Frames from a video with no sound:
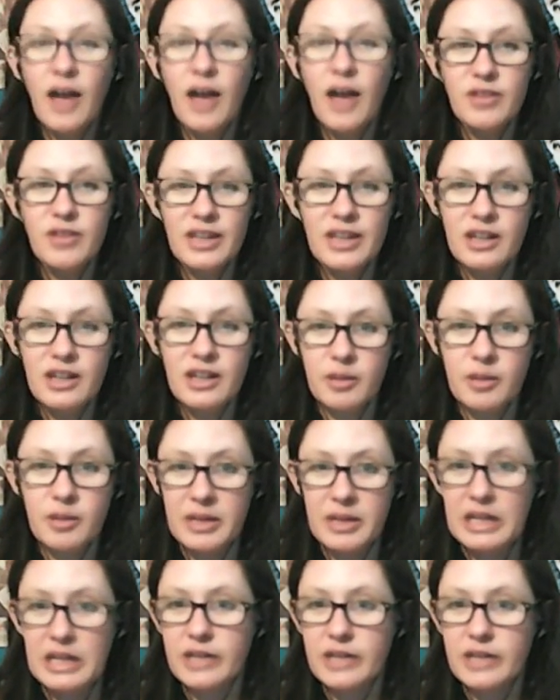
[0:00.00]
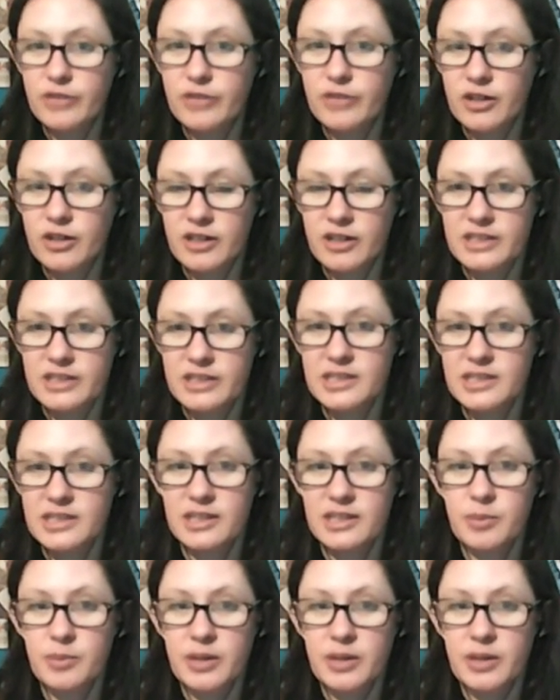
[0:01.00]
feel like it could have been Clifford,
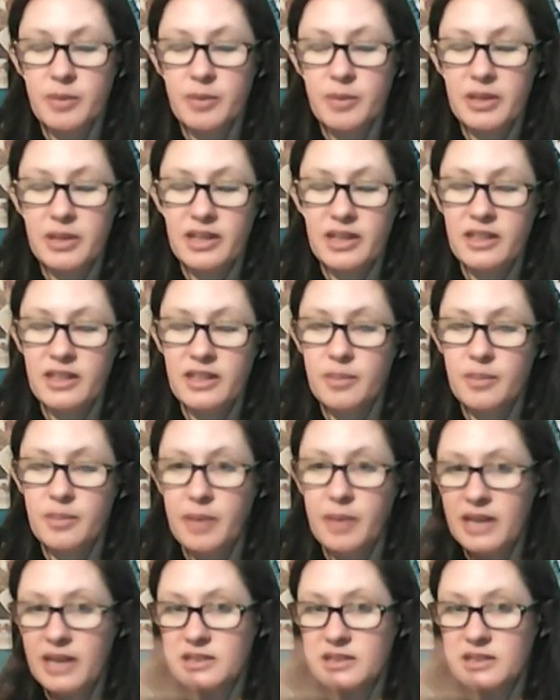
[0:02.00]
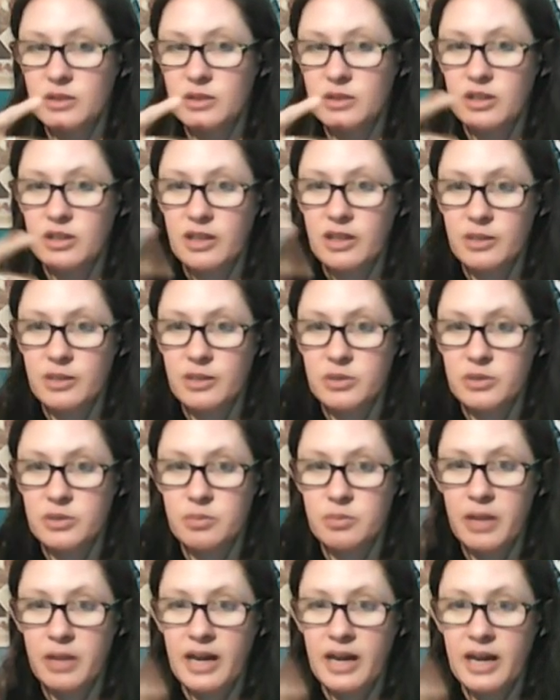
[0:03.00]
honestly, but I mean, like the mask looked like it was
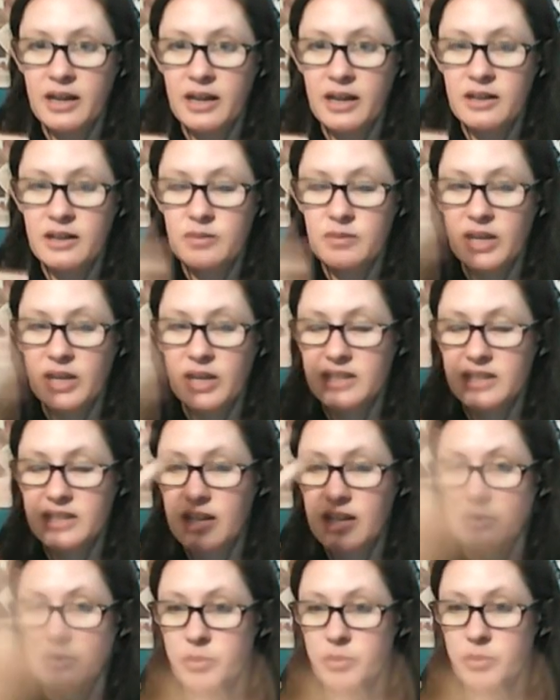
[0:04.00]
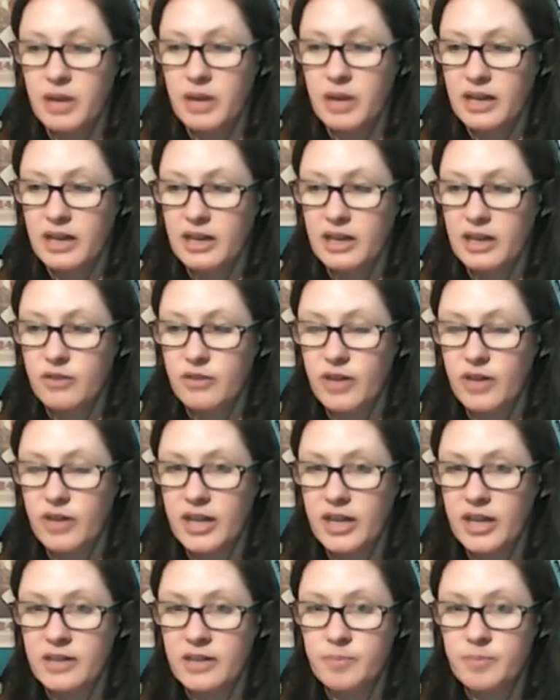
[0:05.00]
black, like its head was black and
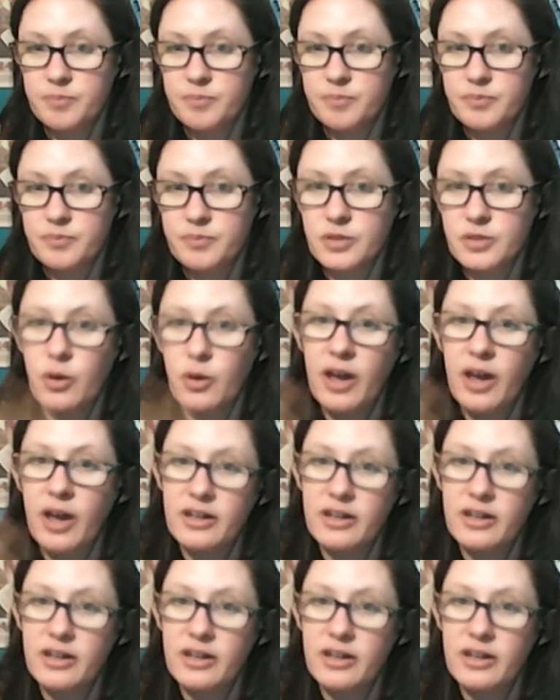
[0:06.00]
red. So I don't.